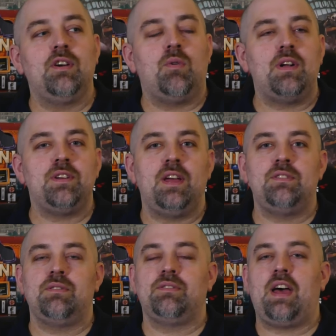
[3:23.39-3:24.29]
go watch
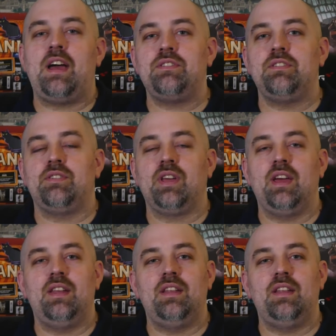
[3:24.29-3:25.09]
Angela's Ashes again.